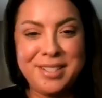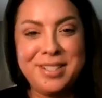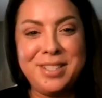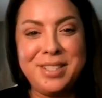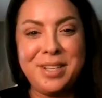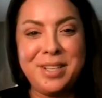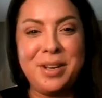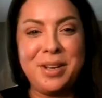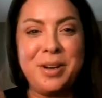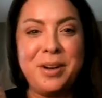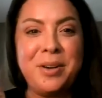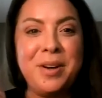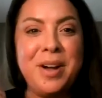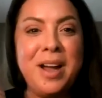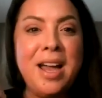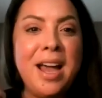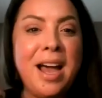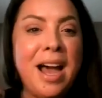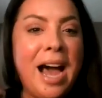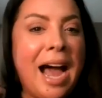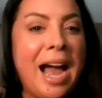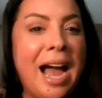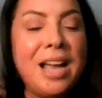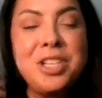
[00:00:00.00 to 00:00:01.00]
So
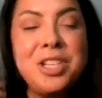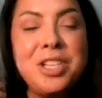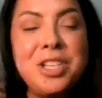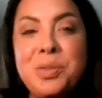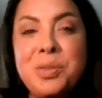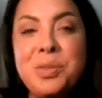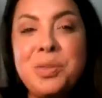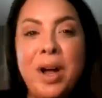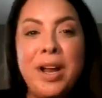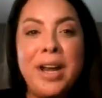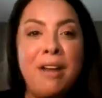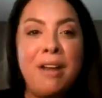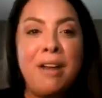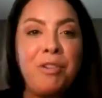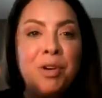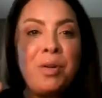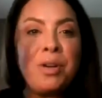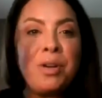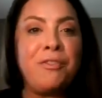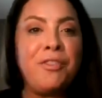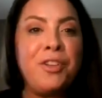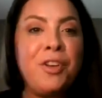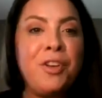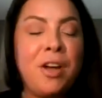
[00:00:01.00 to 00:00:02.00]
I just want
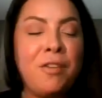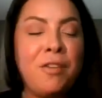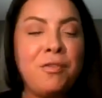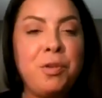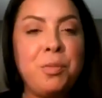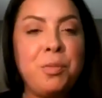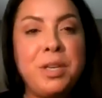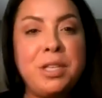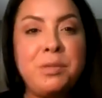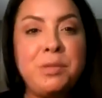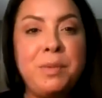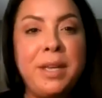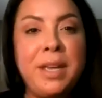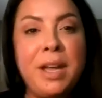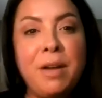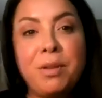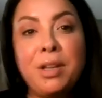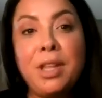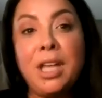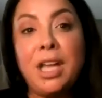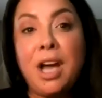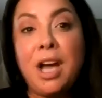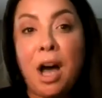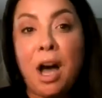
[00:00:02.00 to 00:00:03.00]
everyone to feel comfortable because we get
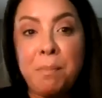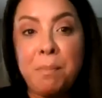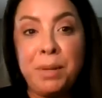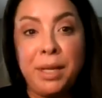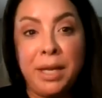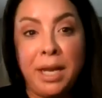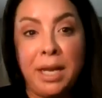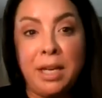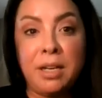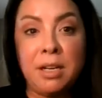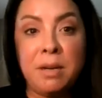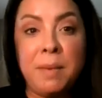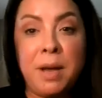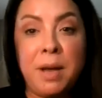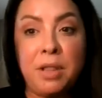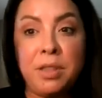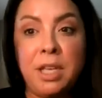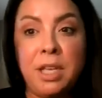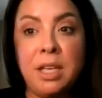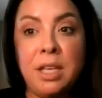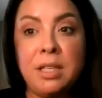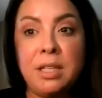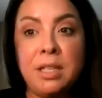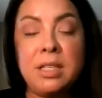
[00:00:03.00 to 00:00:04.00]
really complicated about
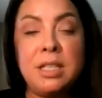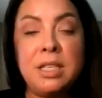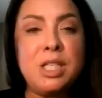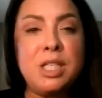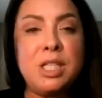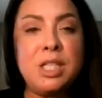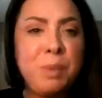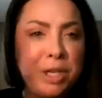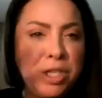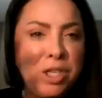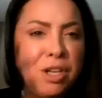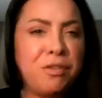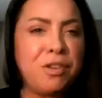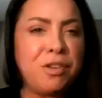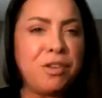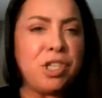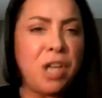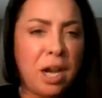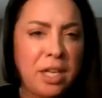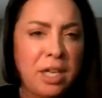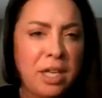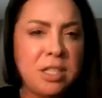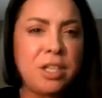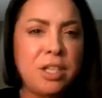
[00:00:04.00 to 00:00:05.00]
things. And especially if you're
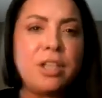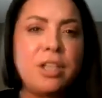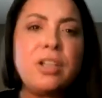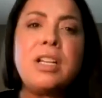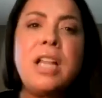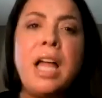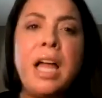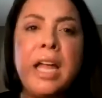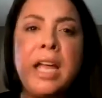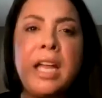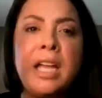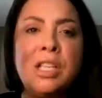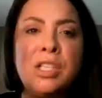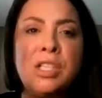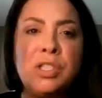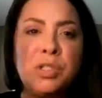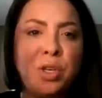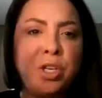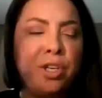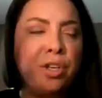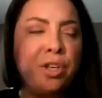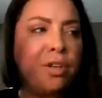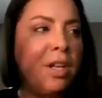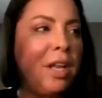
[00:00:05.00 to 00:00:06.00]
talking to your clients
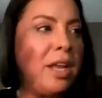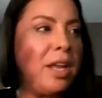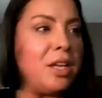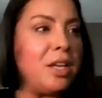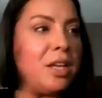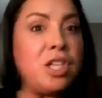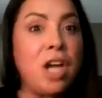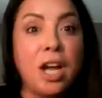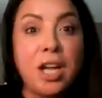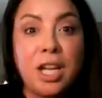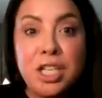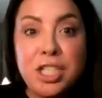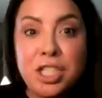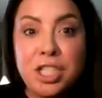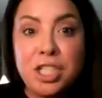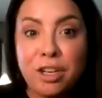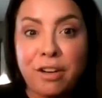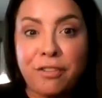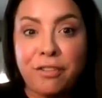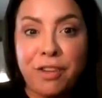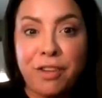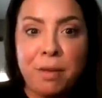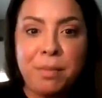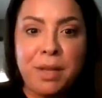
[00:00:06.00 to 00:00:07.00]
or you're like talking to
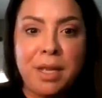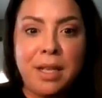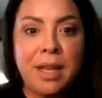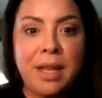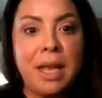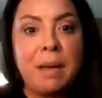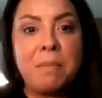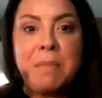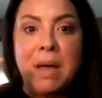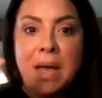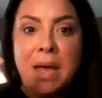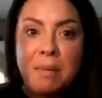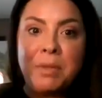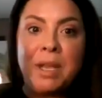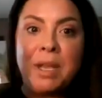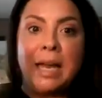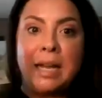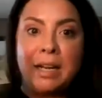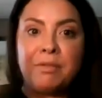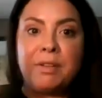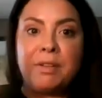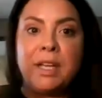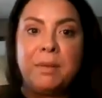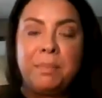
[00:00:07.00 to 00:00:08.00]
your family, like, mom, you
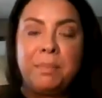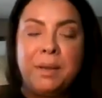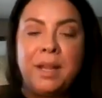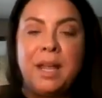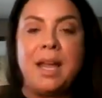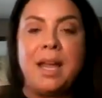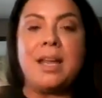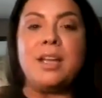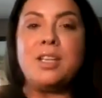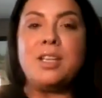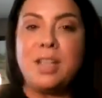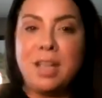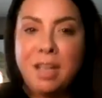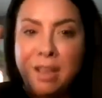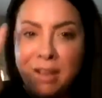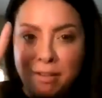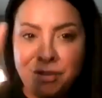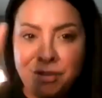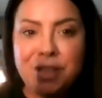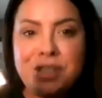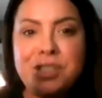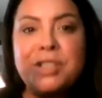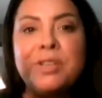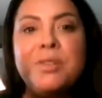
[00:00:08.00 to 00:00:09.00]
got to reapply
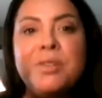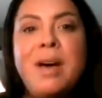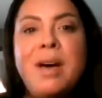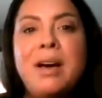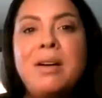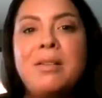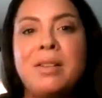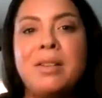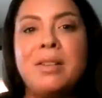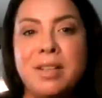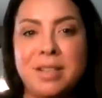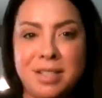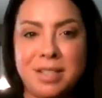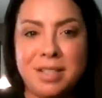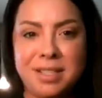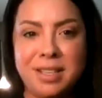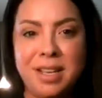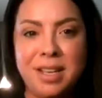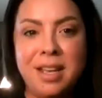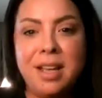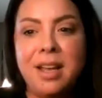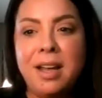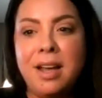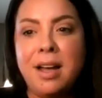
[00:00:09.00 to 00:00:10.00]
every 2 hours.
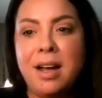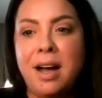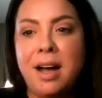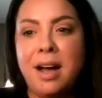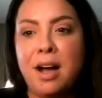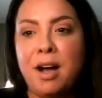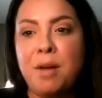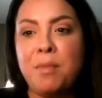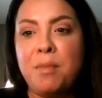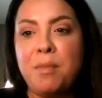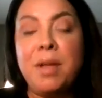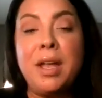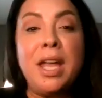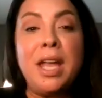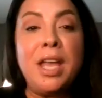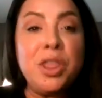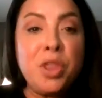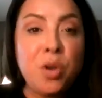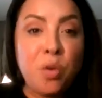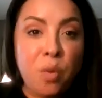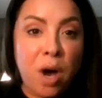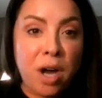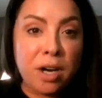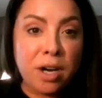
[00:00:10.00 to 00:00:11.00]
In
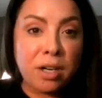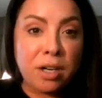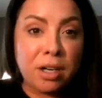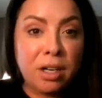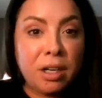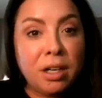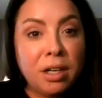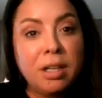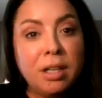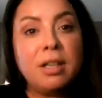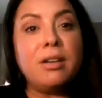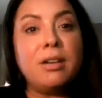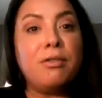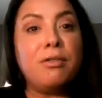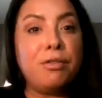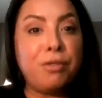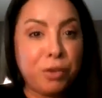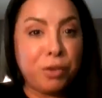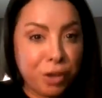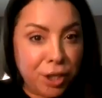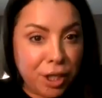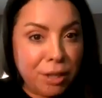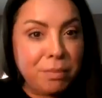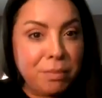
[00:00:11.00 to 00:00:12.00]
the water,
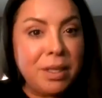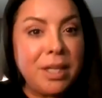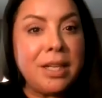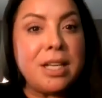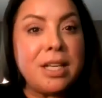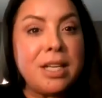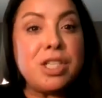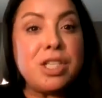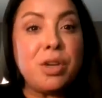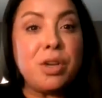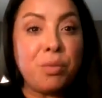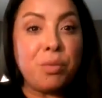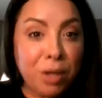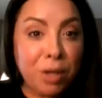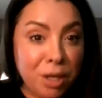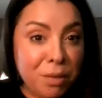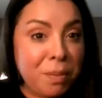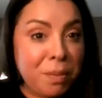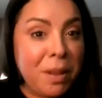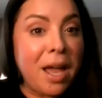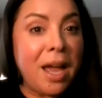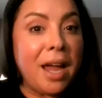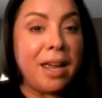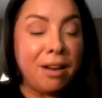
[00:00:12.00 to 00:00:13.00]
40 minutes,
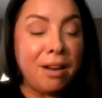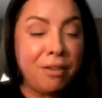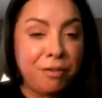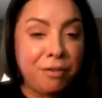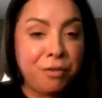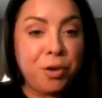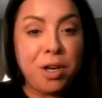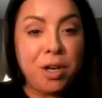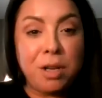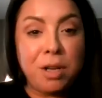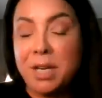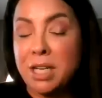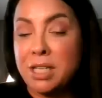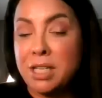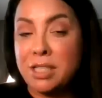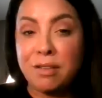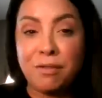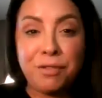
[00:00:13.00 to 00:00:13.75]
reapply in 40 minutes.